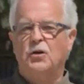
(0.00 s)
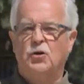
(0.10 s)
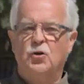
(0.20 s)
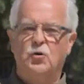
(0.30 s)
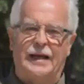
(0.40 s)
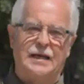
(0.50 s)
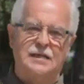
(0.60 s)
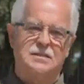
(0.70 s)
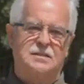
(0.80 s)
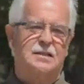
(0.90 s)
who
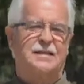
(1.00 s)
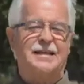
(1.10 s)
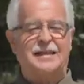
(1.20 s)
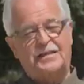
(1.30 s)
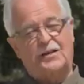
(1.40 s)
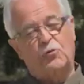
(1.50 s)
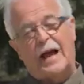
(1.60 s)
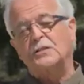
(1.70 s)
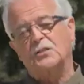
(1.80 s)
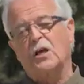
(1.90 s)
is the
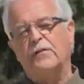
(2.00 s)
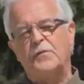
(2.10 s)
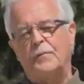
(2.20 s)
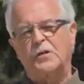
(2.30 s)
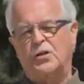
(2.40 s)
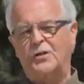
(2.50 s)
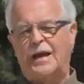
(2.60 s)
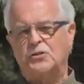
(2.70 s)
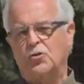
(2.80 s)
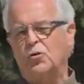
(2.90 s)
grandson of
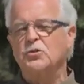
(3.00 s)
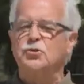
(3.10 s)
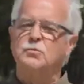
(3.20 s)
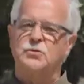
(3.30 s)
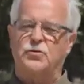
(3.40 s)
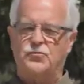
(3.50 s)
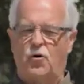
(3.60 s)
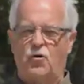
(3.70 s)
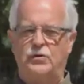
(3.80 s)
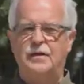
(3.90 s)
Nebuchadnezzar, who assumes the
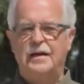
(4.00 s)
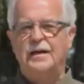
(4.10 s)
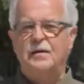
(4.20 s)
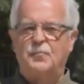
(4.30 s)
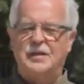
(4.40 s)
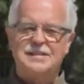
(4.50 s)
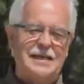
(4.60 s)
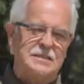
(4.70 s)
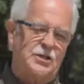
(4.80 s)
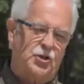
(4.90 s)
throne. But it's
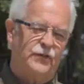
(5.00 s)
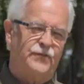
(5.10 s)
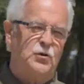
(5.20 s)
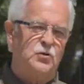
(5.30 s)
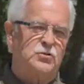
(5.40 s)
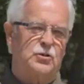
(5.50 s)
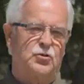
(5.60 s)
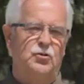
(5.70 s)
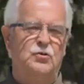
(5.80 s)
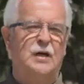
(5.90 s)
easy to confuse the
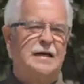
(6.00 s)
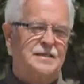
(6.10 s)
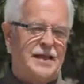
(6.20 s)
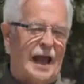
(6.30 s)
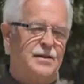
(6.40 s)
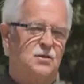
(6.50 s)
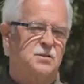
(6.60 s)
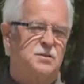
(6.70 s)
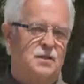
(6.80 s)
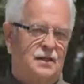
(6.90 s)
two.
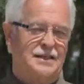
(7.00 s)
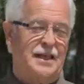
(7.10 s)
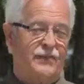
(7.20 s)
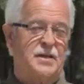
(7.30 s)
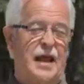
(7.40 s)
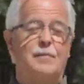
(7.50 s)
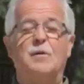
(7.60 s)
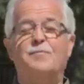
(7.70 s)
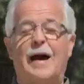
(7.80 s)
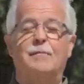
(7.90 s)
Daniel's given name
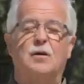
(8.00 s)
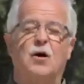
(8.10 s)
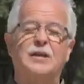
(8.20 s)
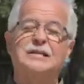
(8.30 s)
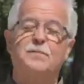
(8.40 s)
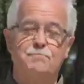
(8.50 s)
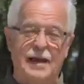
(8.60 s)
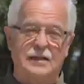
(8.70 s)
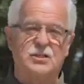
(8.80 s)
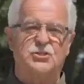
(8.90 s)
in Babylon is
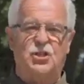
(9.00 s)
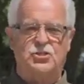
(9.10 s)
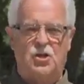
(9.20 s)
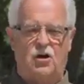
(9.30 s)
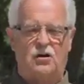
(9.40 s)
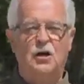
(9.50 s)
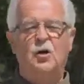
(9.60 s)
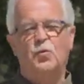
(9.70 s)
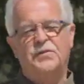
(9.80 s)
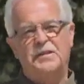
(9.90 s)
Belteshazzar,
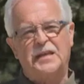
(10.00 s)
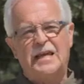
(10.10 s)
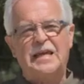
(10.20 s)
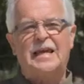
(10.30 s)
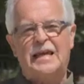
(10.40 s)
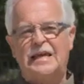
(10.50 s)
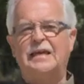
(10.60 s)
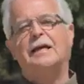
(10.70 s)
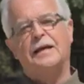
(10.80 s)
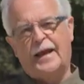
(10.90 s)
with the
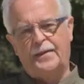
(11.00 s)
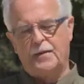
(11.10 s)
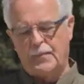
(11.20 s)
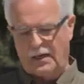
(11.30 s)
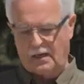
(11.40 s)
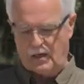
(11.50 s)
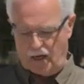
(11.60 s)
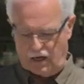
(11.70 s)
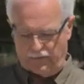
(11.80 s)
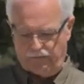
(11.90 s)
T-E in the middle
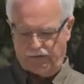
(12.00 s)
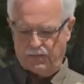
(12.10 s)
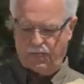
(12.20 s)
of